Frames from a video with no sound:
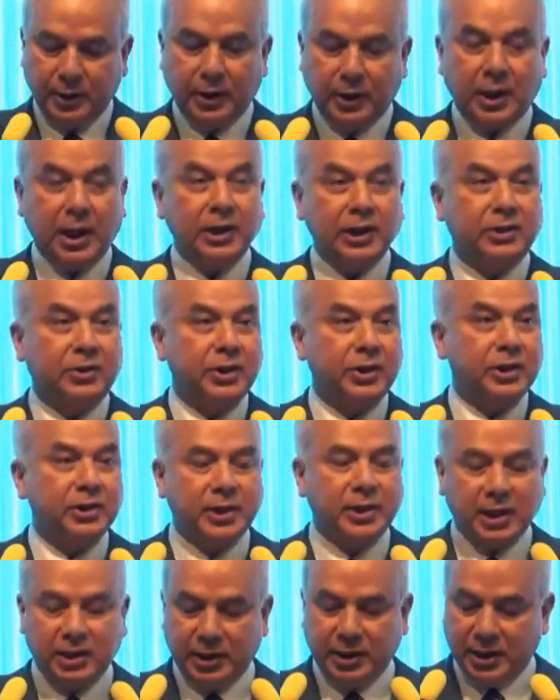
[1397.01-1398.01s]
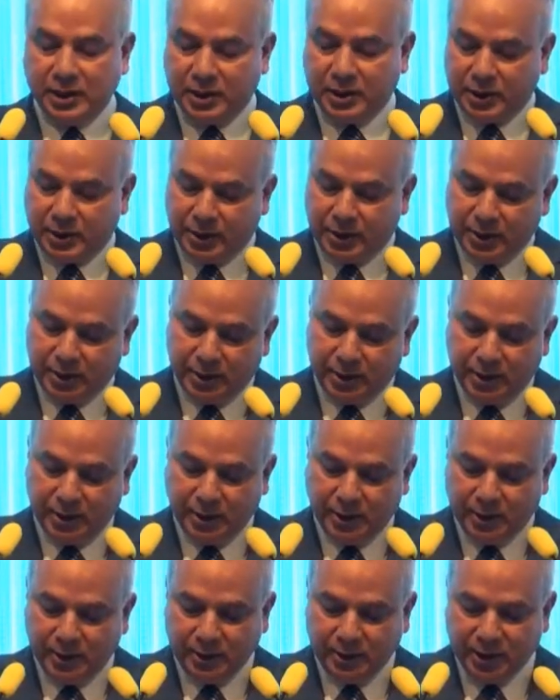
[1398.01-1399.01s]
Countries such as
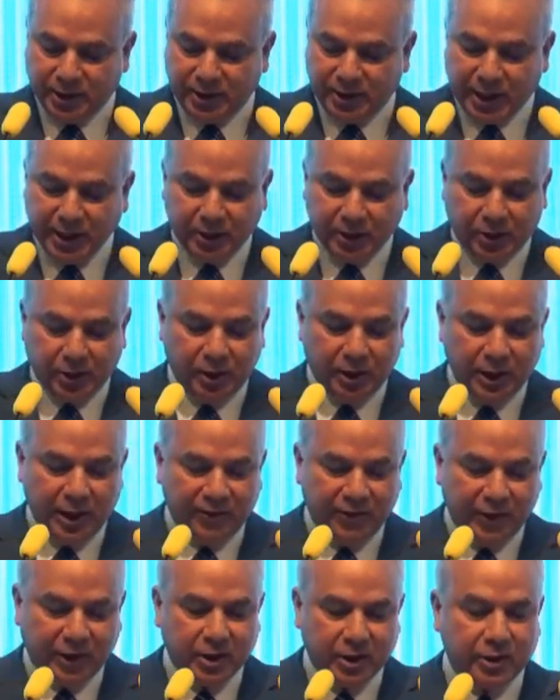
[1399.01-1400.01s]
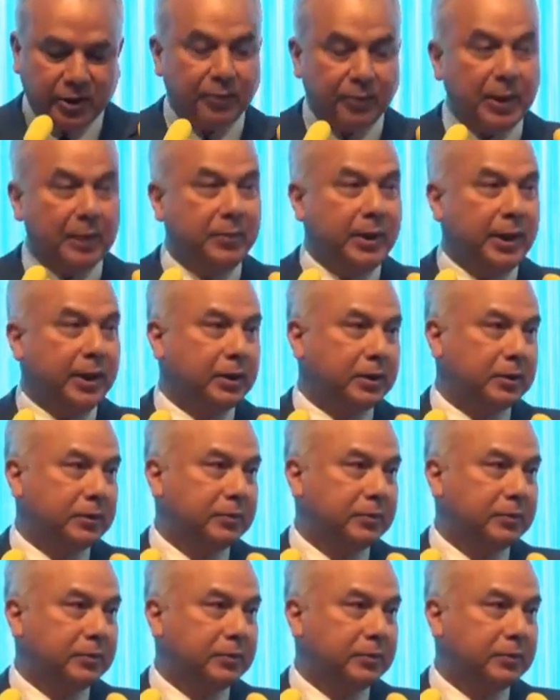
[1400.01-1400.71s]
the Central African Republic,